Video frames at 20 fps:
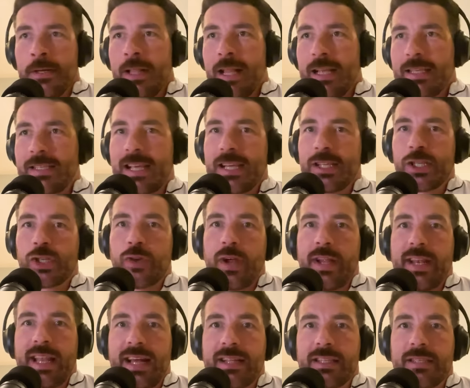let's get
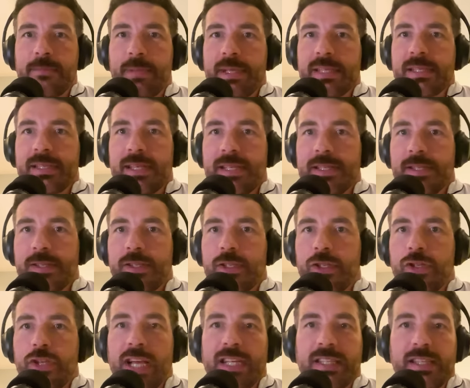straight down to business.
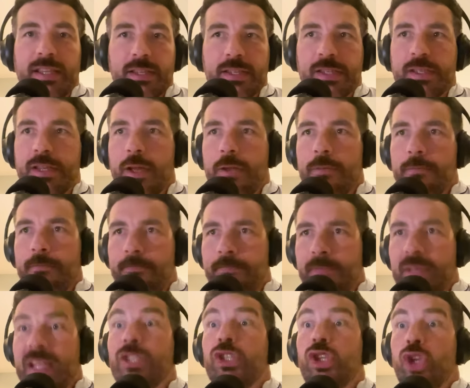Chasing the Sun
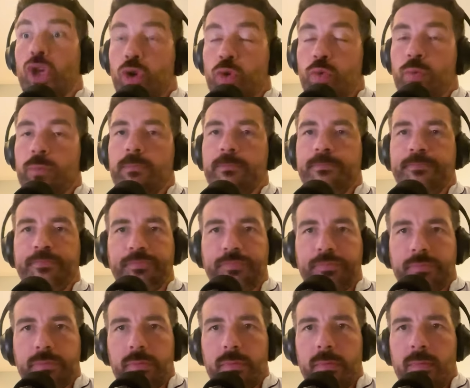2,
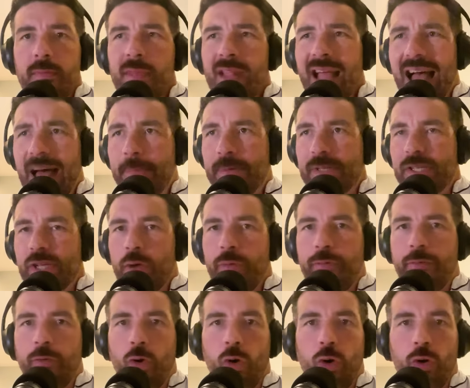Episode
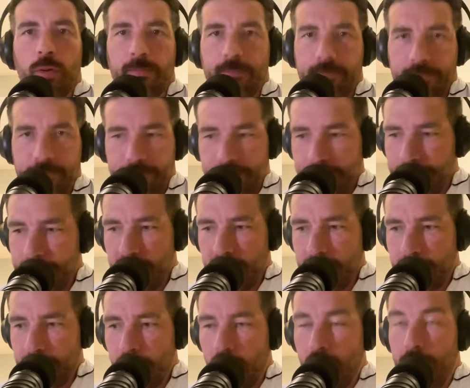4.
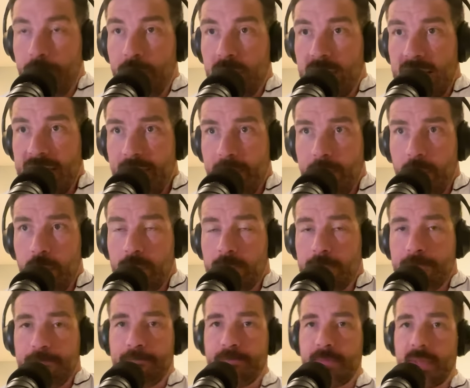Unbelievable.
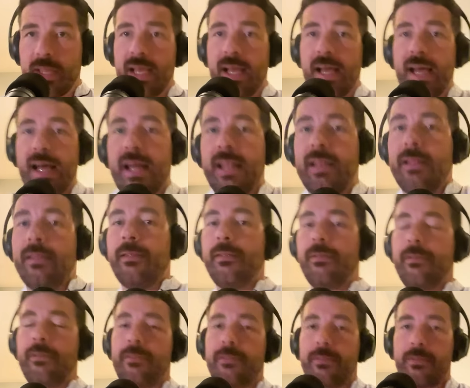
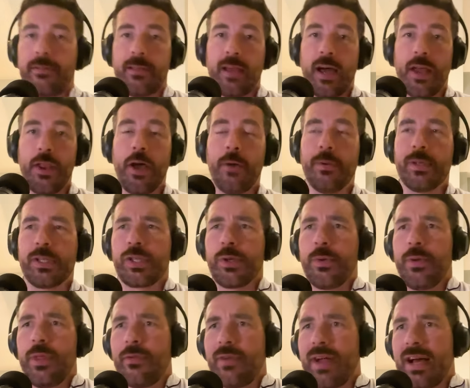And I know it's
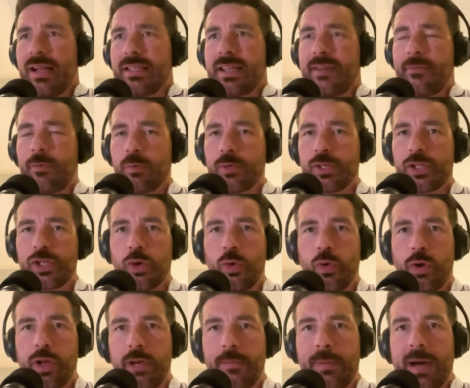doing the rounds. Everyone's
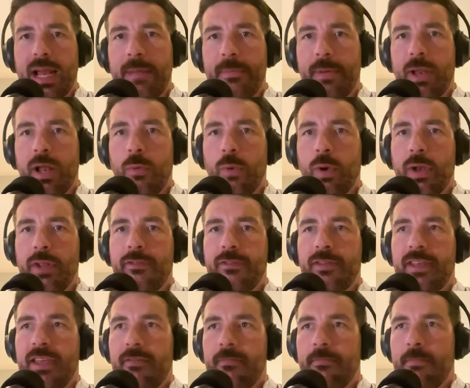talking about it. But I wanted
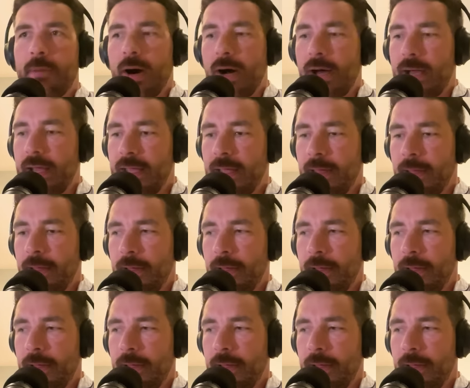to give my